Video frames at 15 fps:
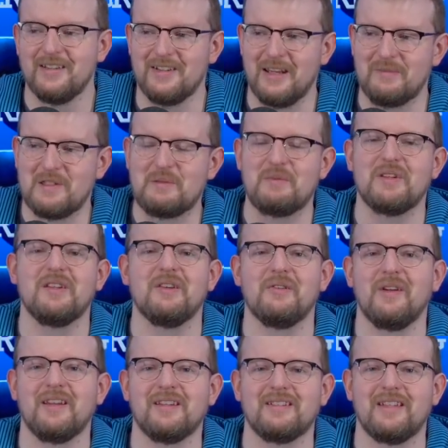James has been
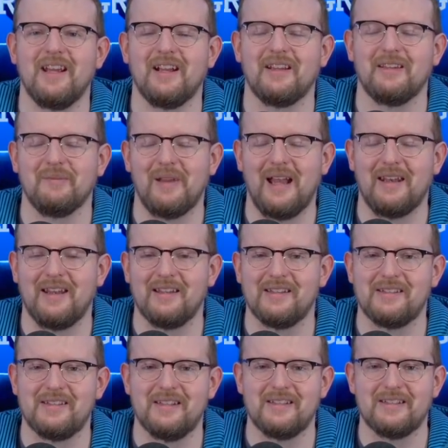here running tech. Matt
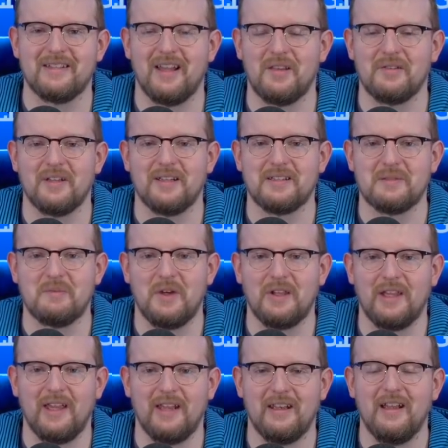edits these. Heather gets them
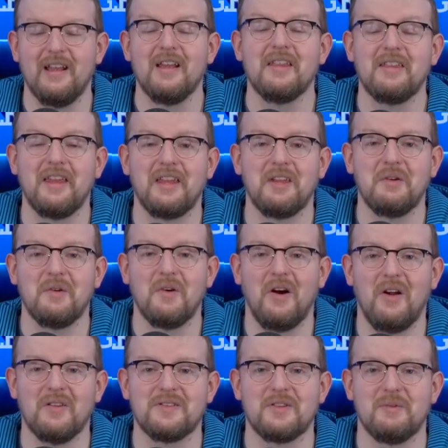online. Thank you
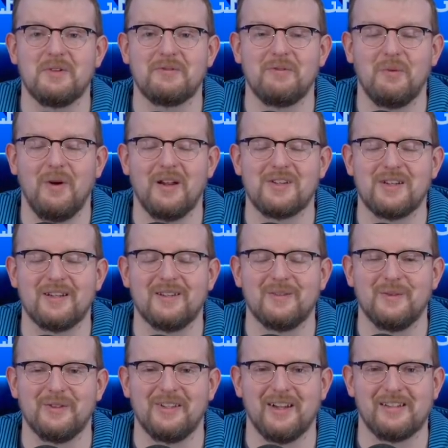all so much for watching.
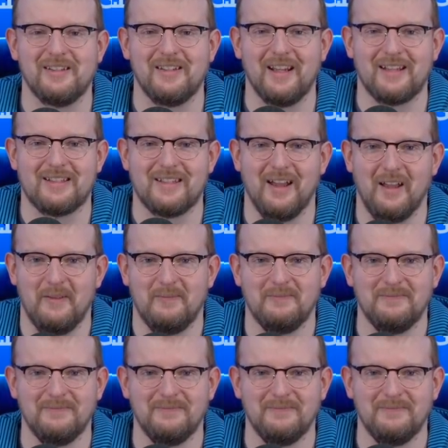We'll talk to you next time.